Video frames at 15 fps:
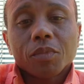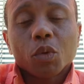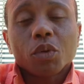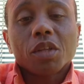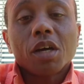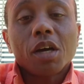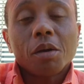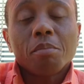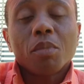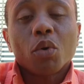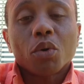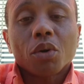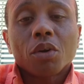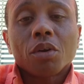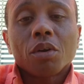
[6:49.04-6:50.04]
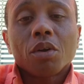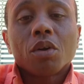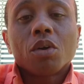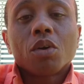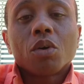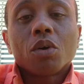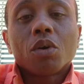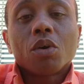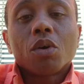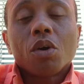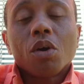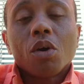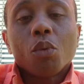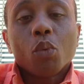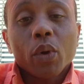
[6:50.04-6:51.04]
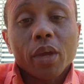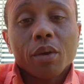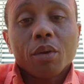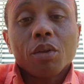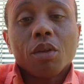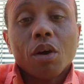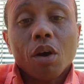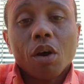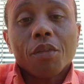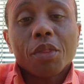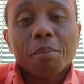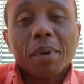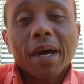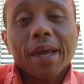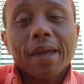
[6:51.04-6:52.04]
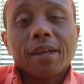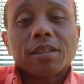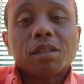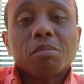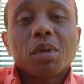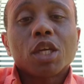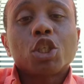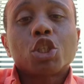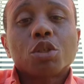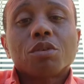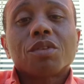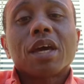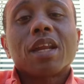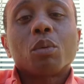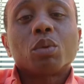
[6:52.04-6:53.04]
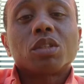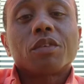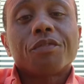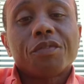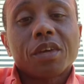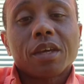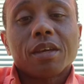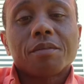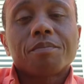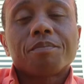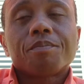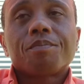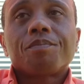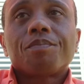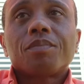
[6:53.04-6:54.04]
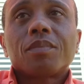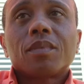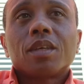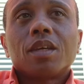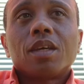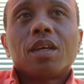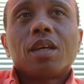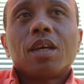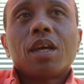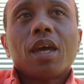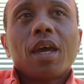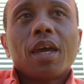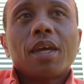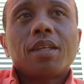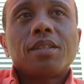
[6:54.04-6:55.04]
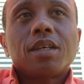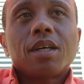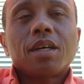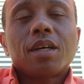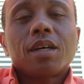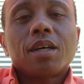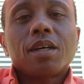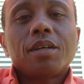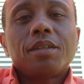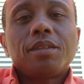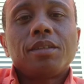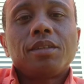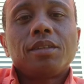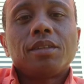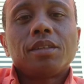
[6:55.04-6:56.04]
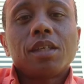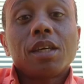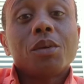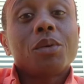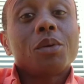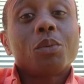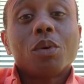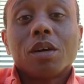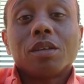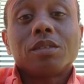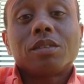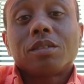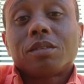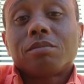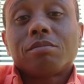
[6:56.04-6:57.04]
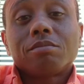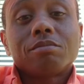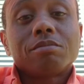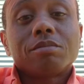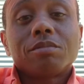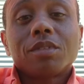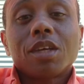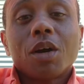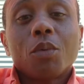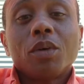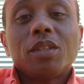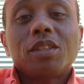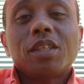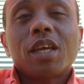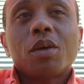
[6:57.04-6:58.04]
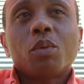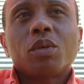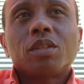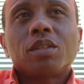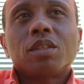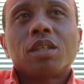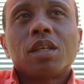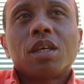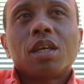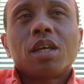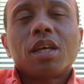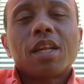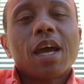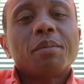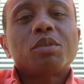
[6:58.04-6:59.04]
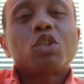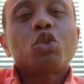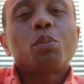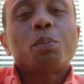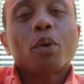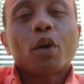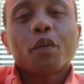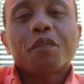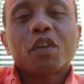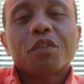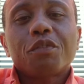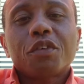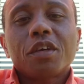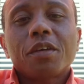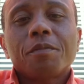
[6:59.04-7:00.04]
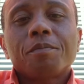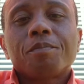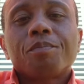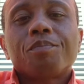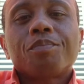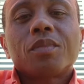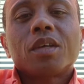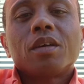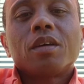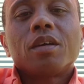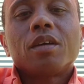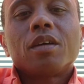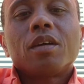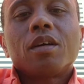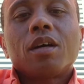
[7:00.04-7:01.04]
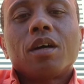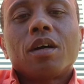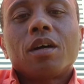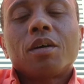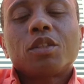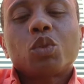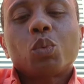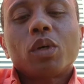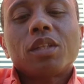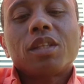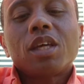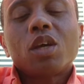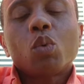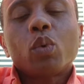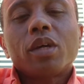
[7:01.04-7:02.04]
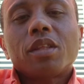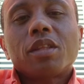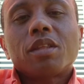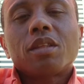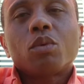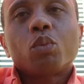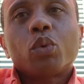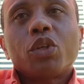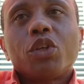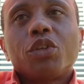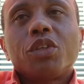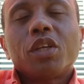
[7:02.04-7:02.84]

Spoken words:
or the hub motor wheel on the bike, to make sure that it was a fit. And it was. I wouldn't say it was an absolute perfect fit. It's one thing when you're